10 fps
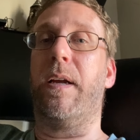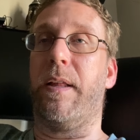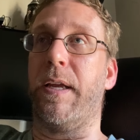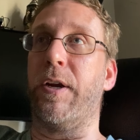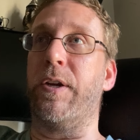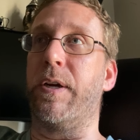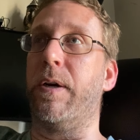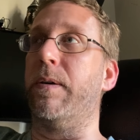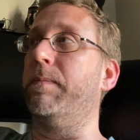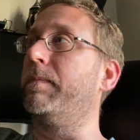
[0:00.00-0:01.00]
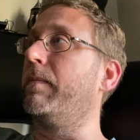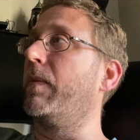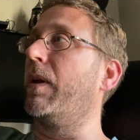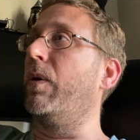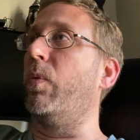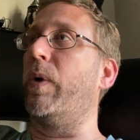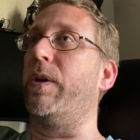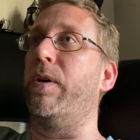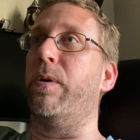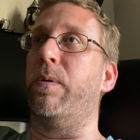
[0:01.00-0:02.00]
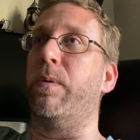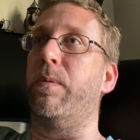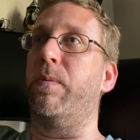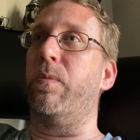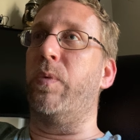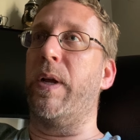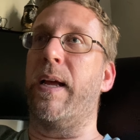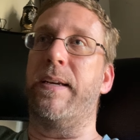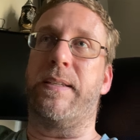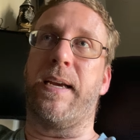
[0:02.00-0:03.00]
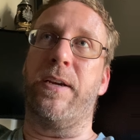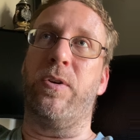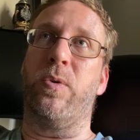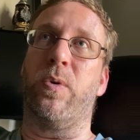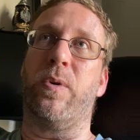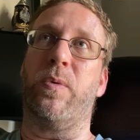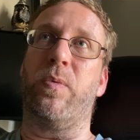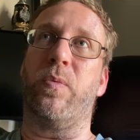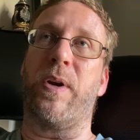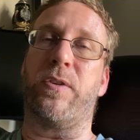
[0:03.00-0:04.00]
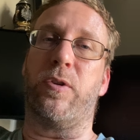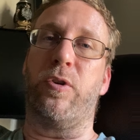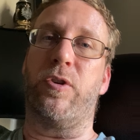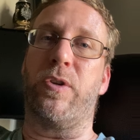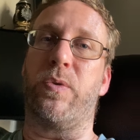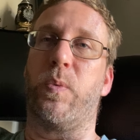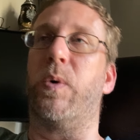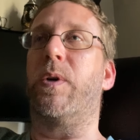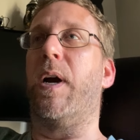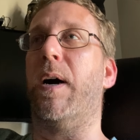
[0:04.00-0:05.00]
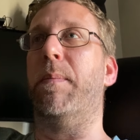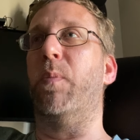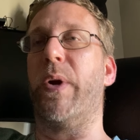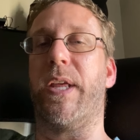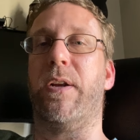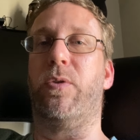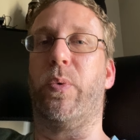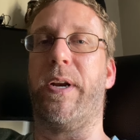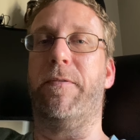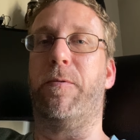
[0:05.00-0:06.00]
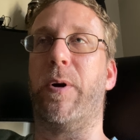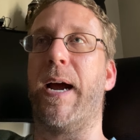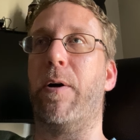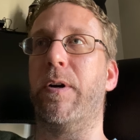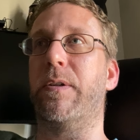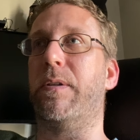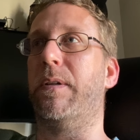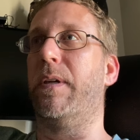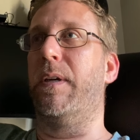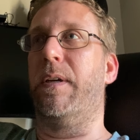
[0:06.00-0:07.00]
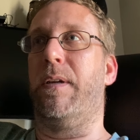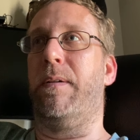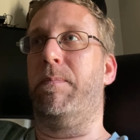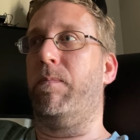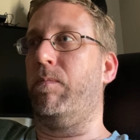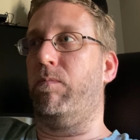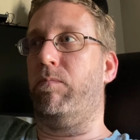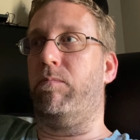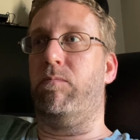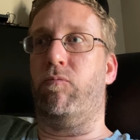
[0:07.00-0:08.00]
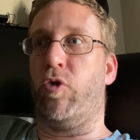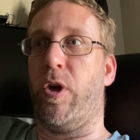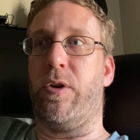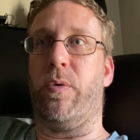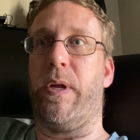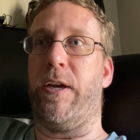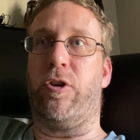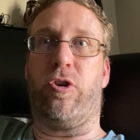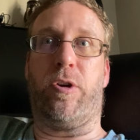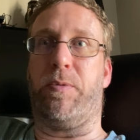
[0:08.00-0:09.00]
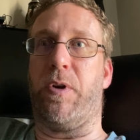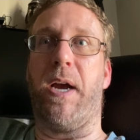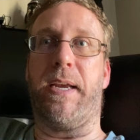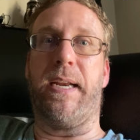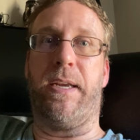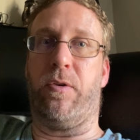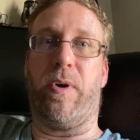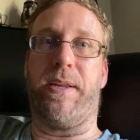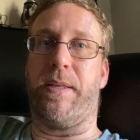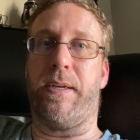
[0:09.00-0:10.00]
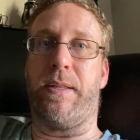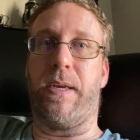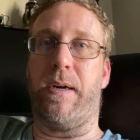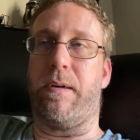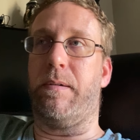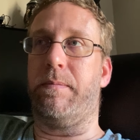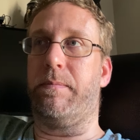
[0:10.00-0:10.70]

There you go. When you realize that your resolutions will come within 24 hours, then your relationship's not going to end right then and there.